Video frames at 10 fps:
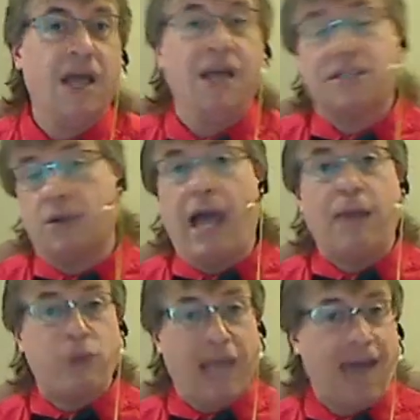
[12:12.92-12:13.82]

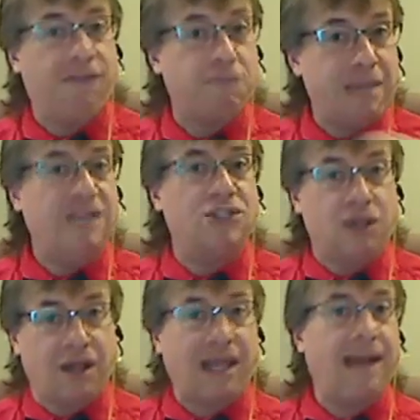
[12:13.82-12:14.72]
And we have means to
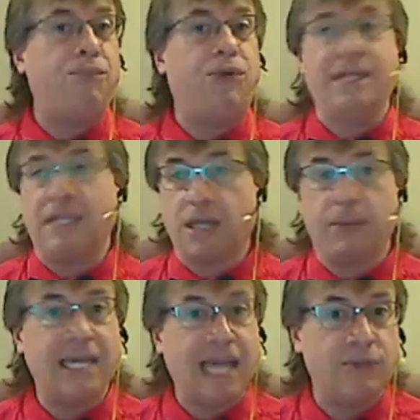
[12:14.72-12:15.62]
collaborate and
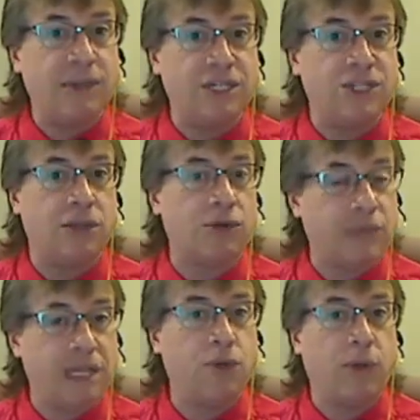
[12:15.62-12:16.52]
communicate with each other
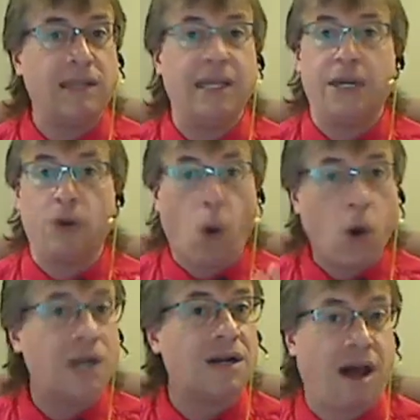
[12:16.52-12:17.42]
really quickly in
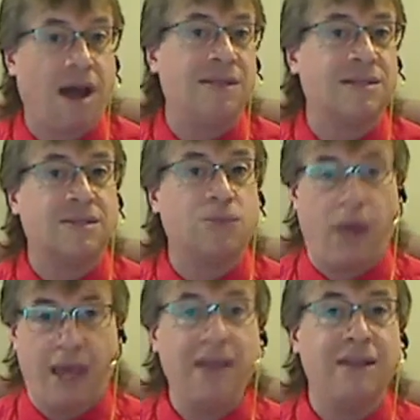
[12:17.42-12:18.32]
organized
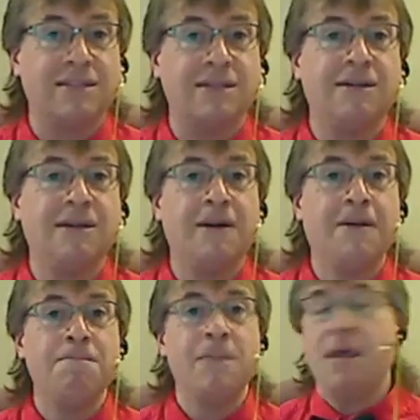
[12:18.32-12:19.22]
ways.
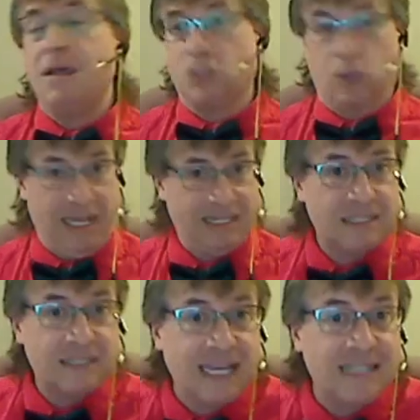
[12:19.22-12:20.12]
So let's
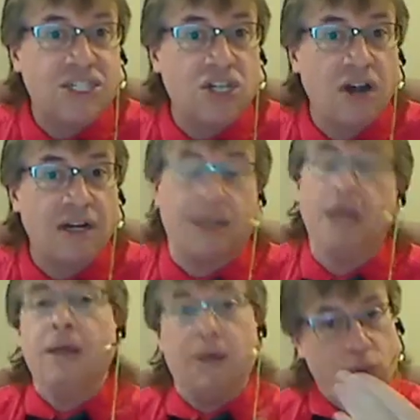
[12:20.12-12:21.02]
get started,
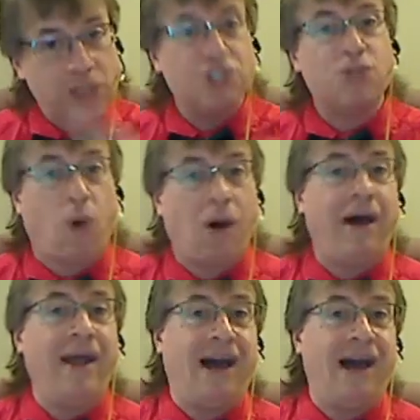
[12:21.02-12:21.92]
which is
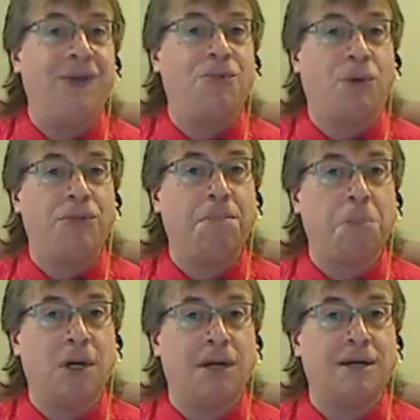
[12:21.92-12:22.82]
why I wrote the book.